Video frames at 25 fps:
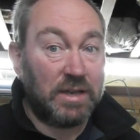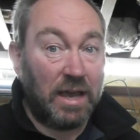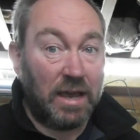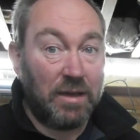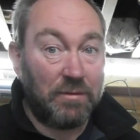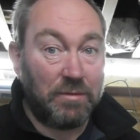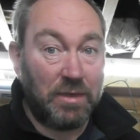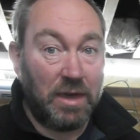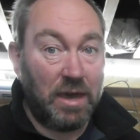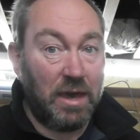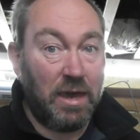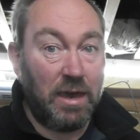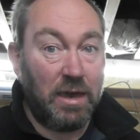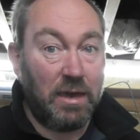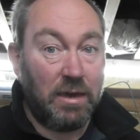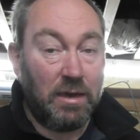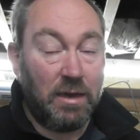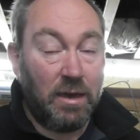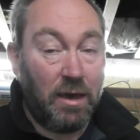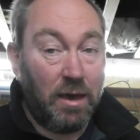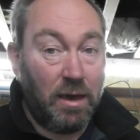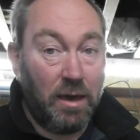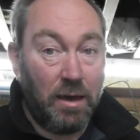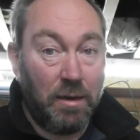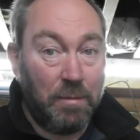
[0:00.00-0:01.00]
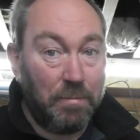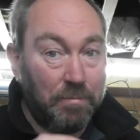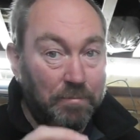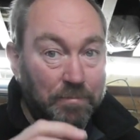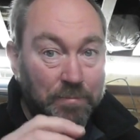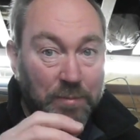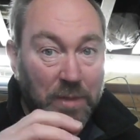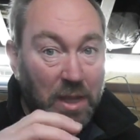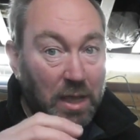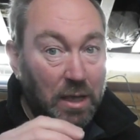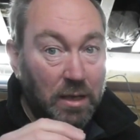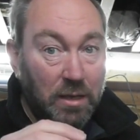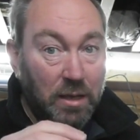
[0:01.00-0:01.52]
out there
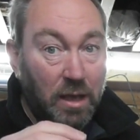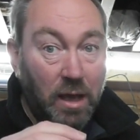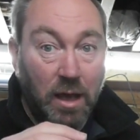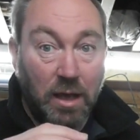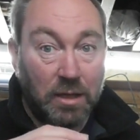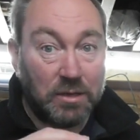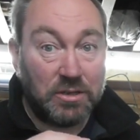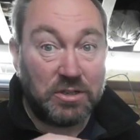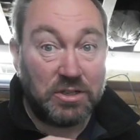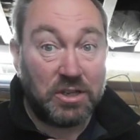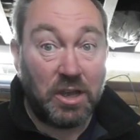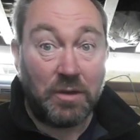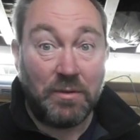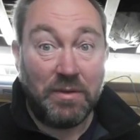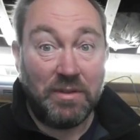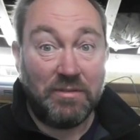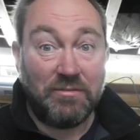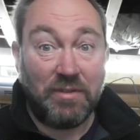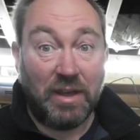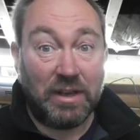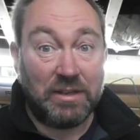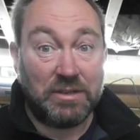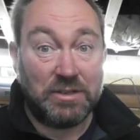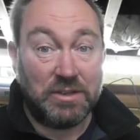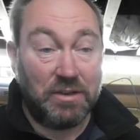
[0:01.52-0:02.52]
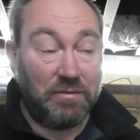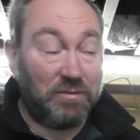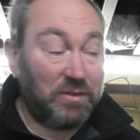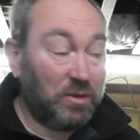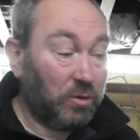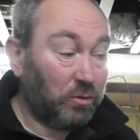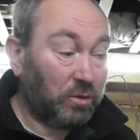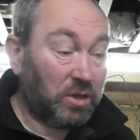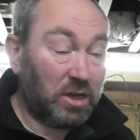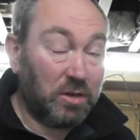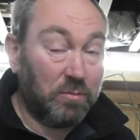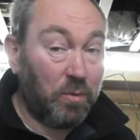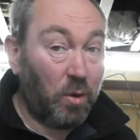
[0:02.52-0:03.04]
are so inventive, you'll
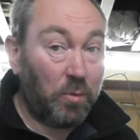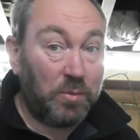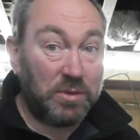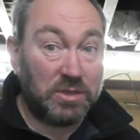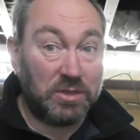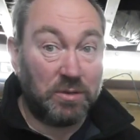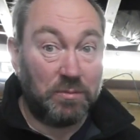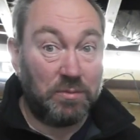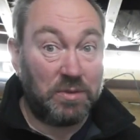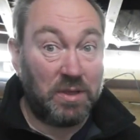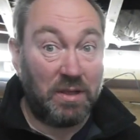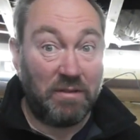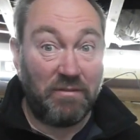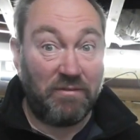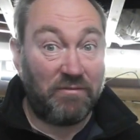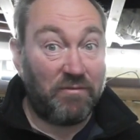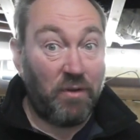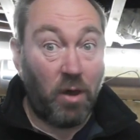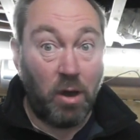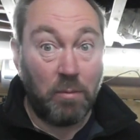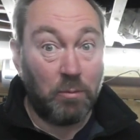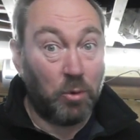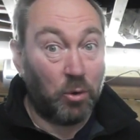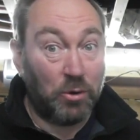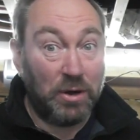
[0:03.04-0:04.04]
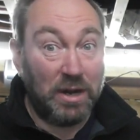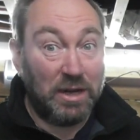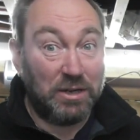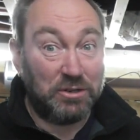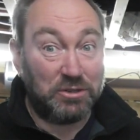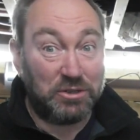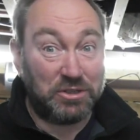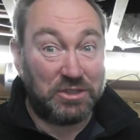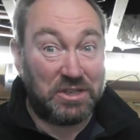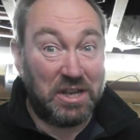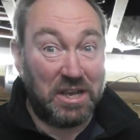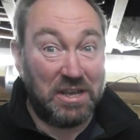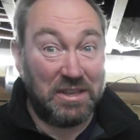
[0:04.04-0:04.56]
come up with something far more
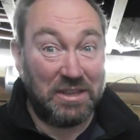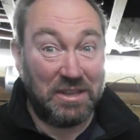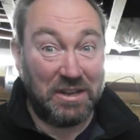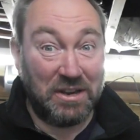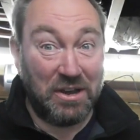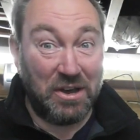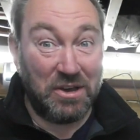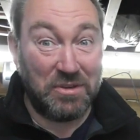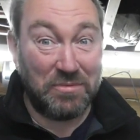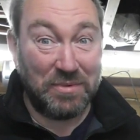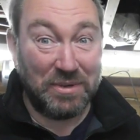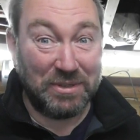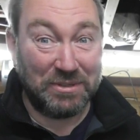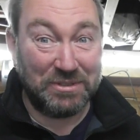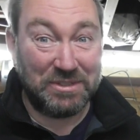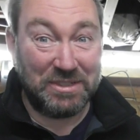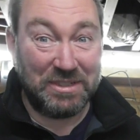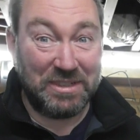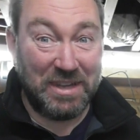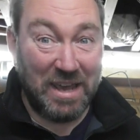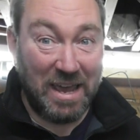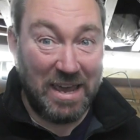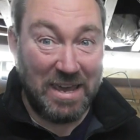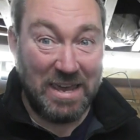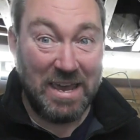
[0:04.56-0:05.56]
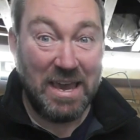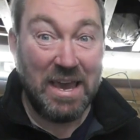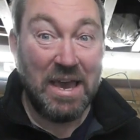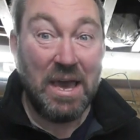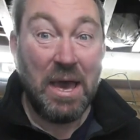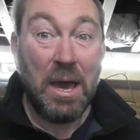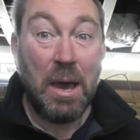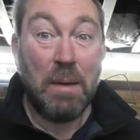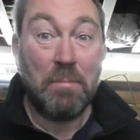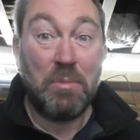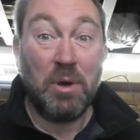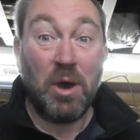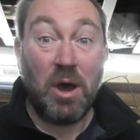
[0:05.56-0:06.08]
interesting than I will today.
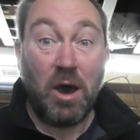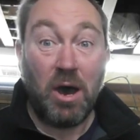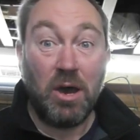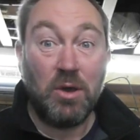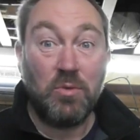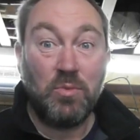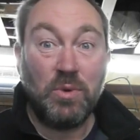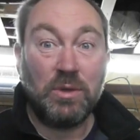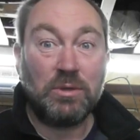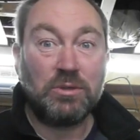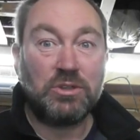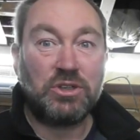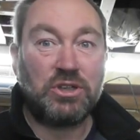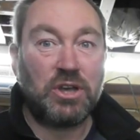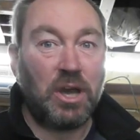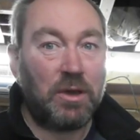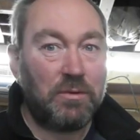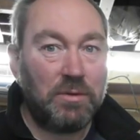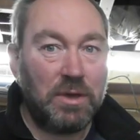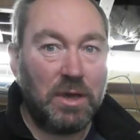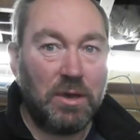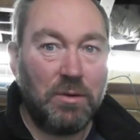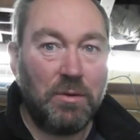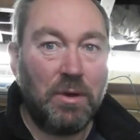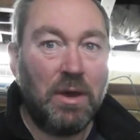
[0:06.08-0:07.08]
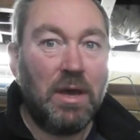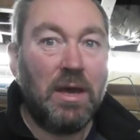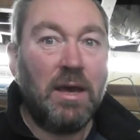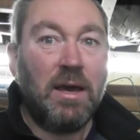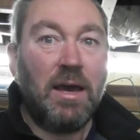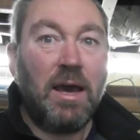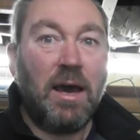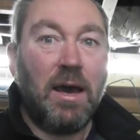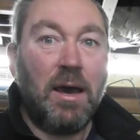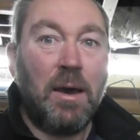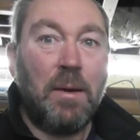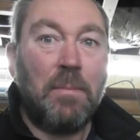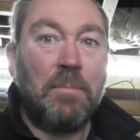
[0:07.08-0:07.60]
But I will show you
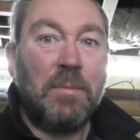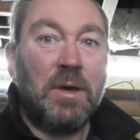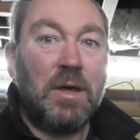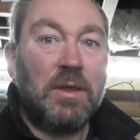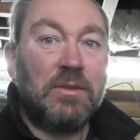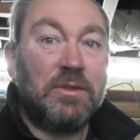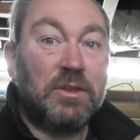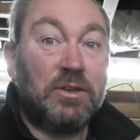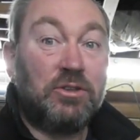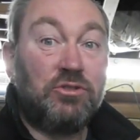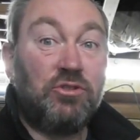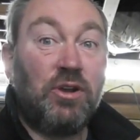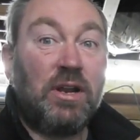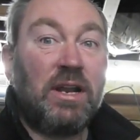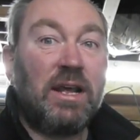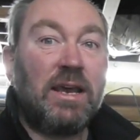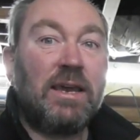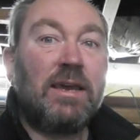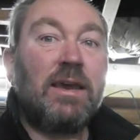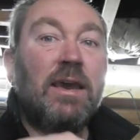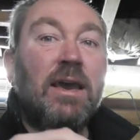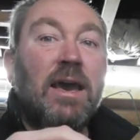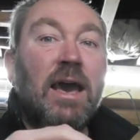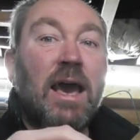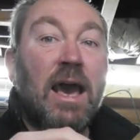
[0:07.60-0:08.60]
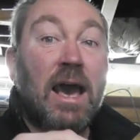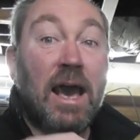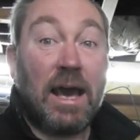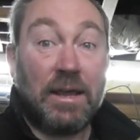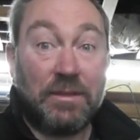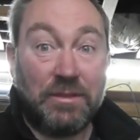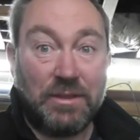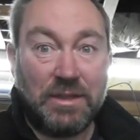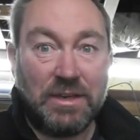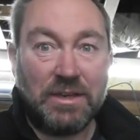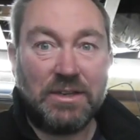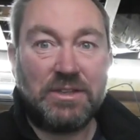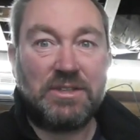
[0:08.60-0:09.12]
the drilling and
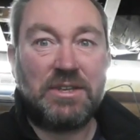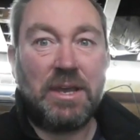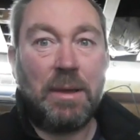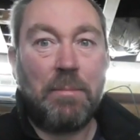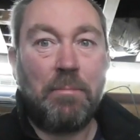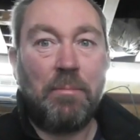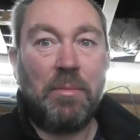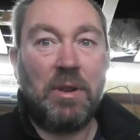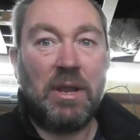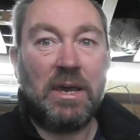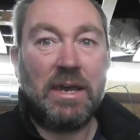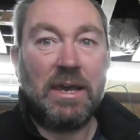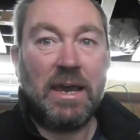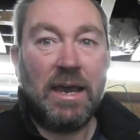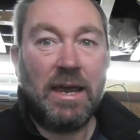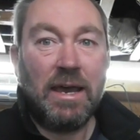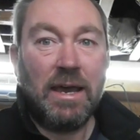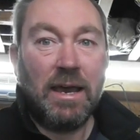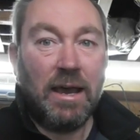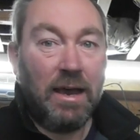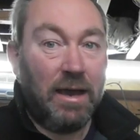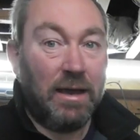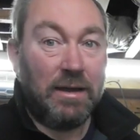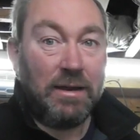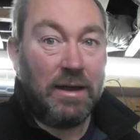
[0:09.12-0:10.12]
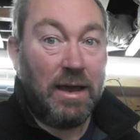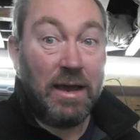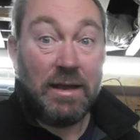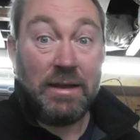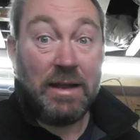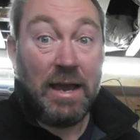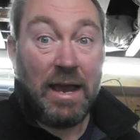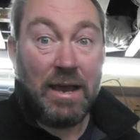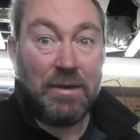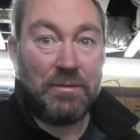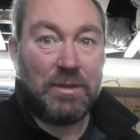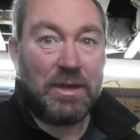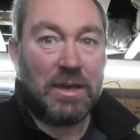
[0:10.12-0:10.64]
the assembly and
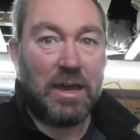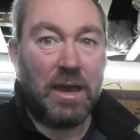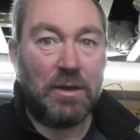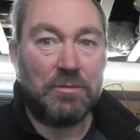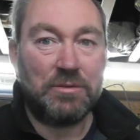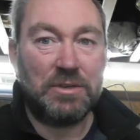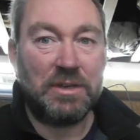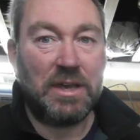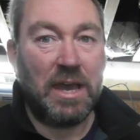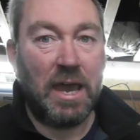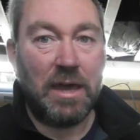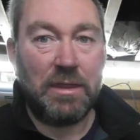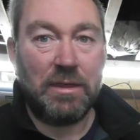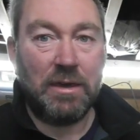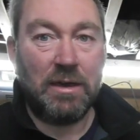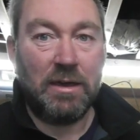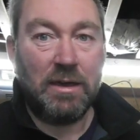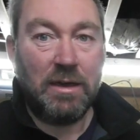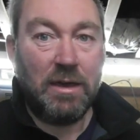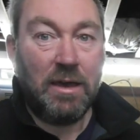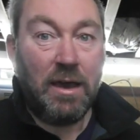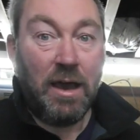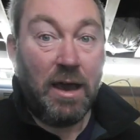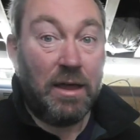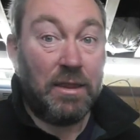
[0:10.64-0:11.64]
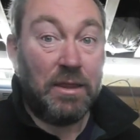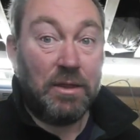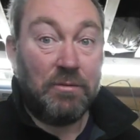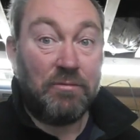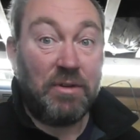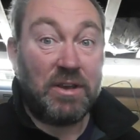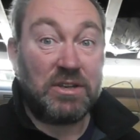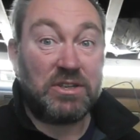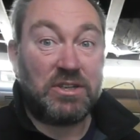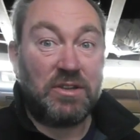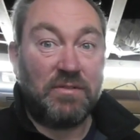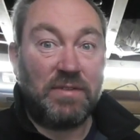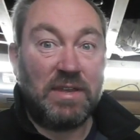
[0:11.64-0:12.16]
how they go together, and the
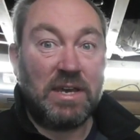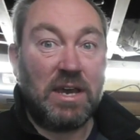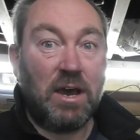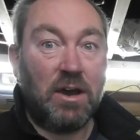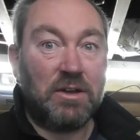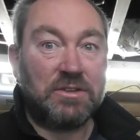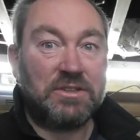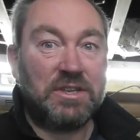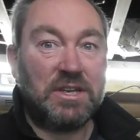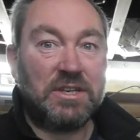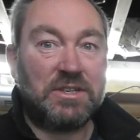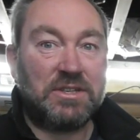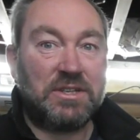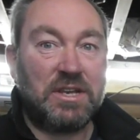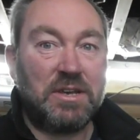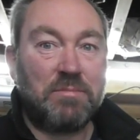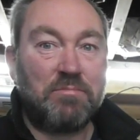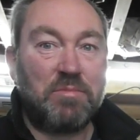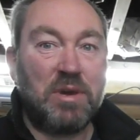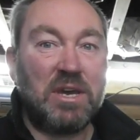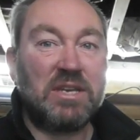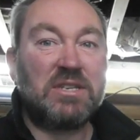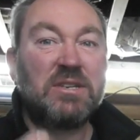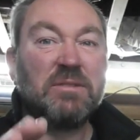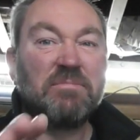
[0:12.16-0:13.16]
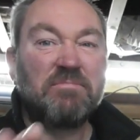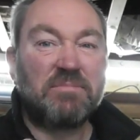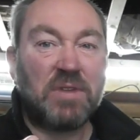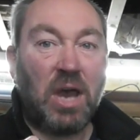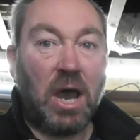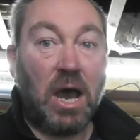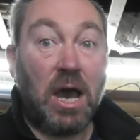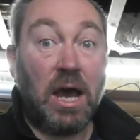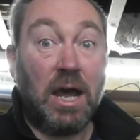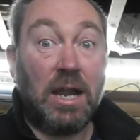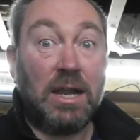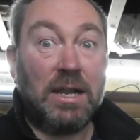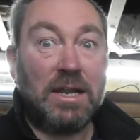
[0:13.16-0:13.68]
rest of the artistic bit
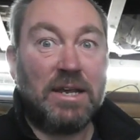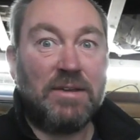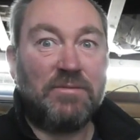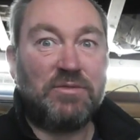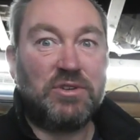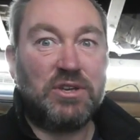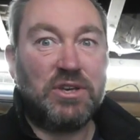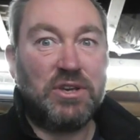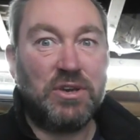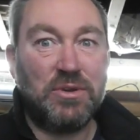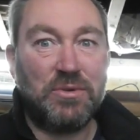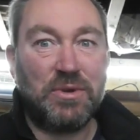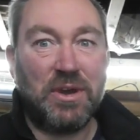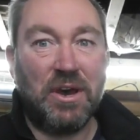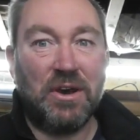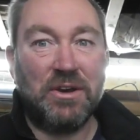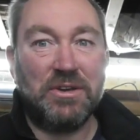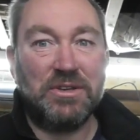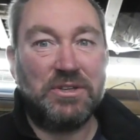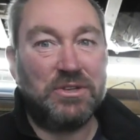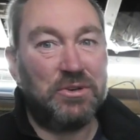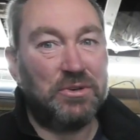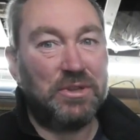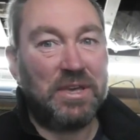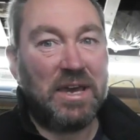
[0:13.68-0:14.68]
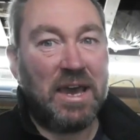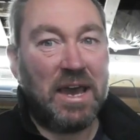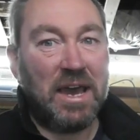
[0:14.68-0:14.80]
I'll leave to you guys, you're the